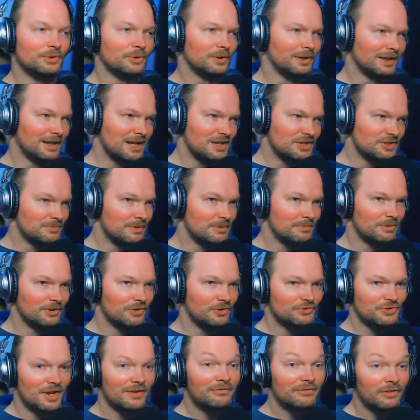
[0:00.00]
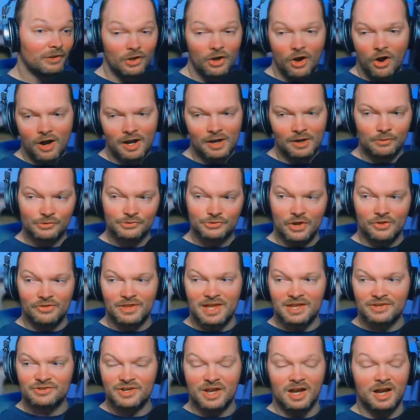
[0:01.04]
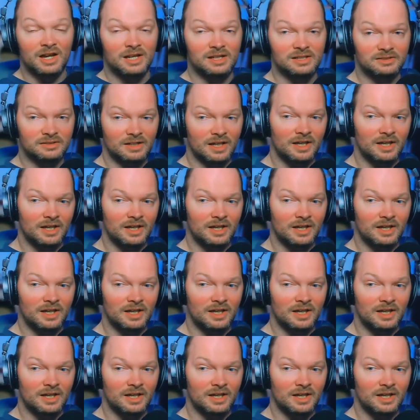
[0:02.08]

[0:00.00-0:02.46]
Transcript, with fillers: were against me because I forgot I was on their side.